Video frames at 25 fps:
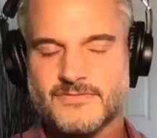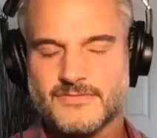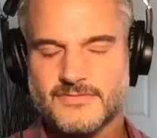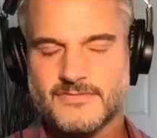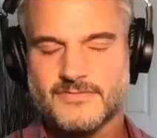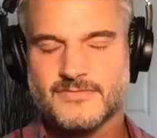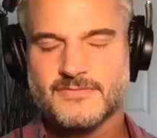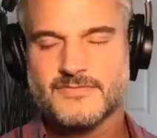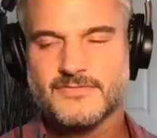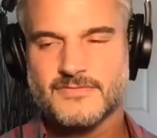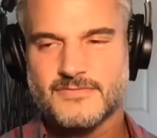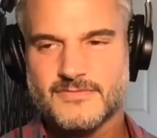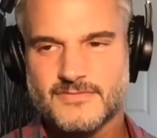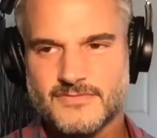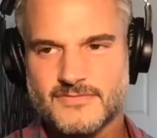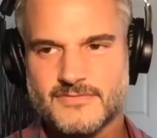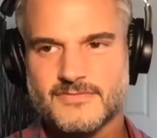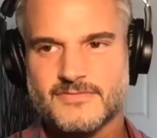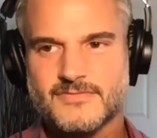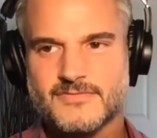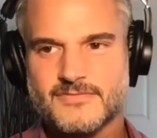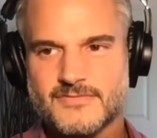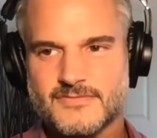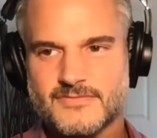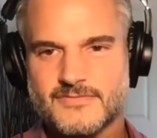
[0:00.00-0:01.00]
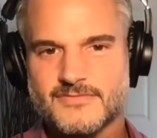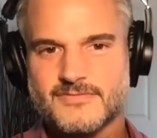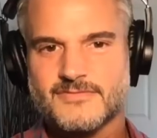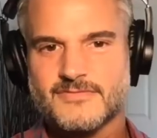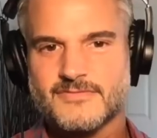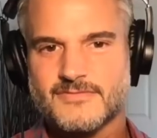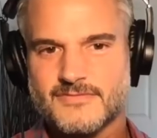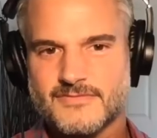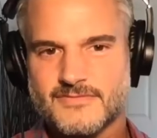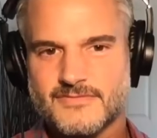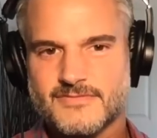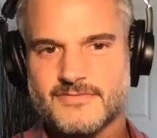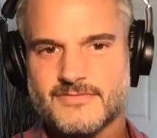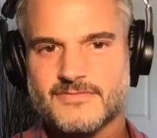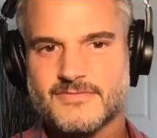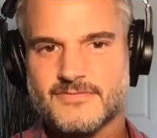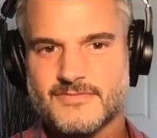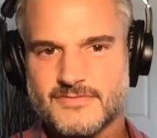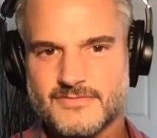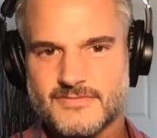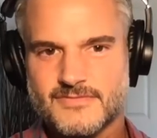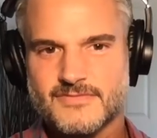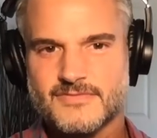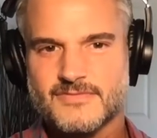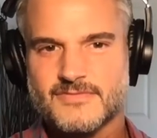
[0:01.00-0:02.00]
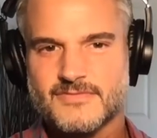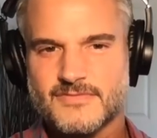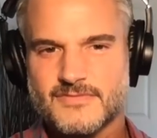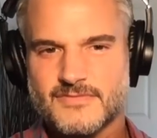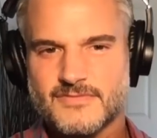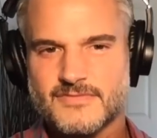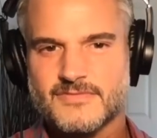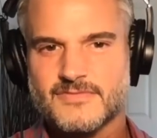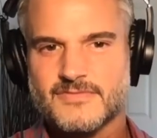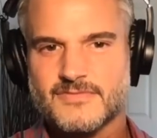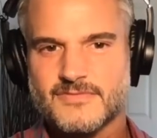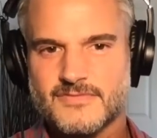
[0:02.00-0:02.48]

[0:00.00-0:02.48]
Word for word: I mm-hmm. was basically on my own since I was 14